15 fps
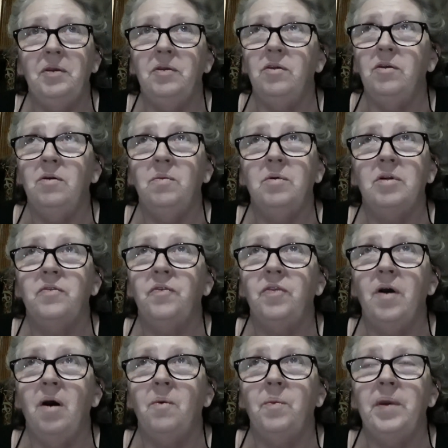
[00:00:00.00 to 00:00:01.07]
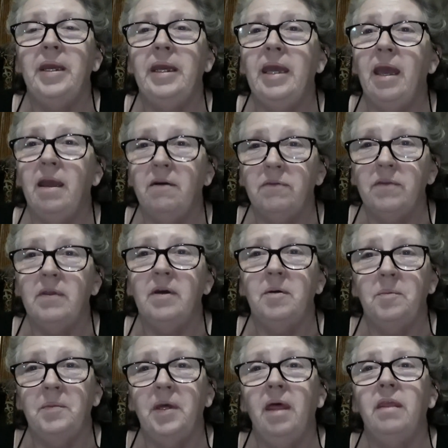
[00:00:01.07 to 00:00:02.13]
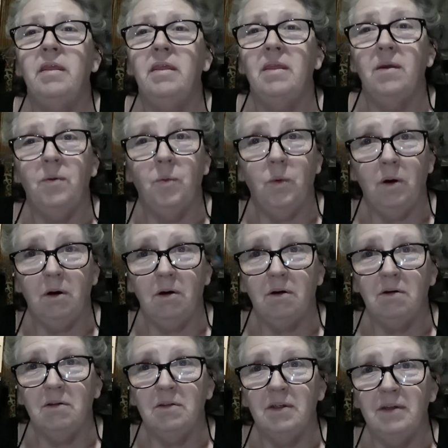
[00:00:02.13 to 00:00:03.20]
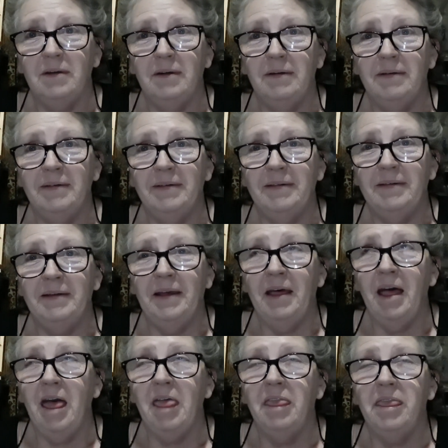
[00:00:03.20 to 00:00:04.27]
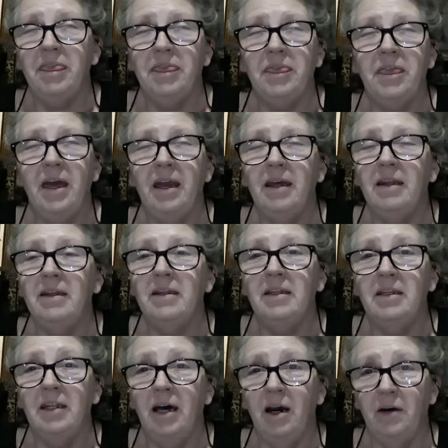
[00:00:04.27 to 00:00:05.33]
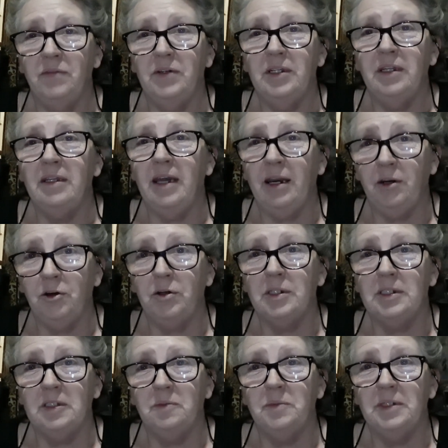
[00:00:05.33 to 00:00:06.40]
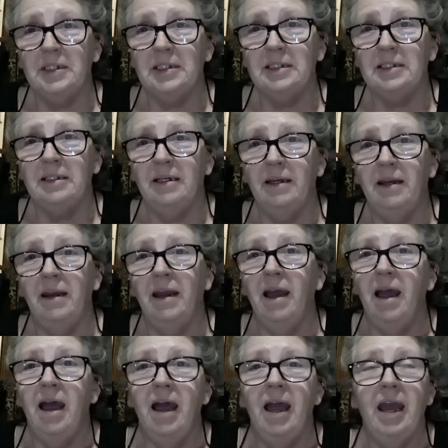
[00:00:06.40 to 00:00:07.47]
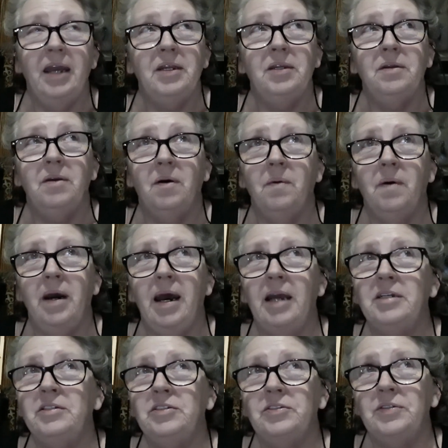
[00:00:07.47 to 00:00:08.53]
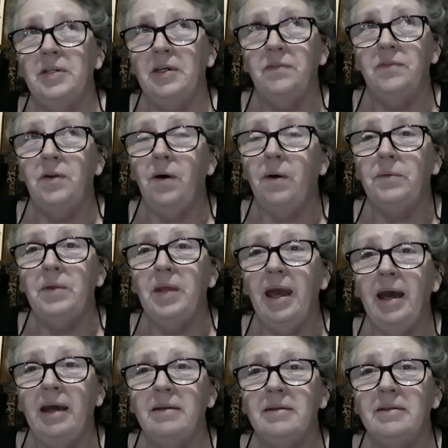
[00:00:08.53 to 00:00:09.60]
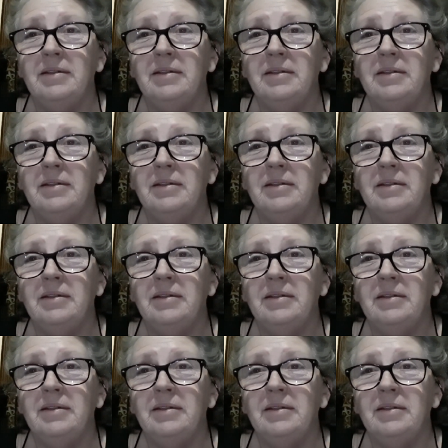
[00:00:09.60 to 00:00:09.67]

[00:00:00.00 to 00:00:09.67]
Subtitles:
you would have thought we gave them the world. They loved that Christmas. And you know what? I should have known that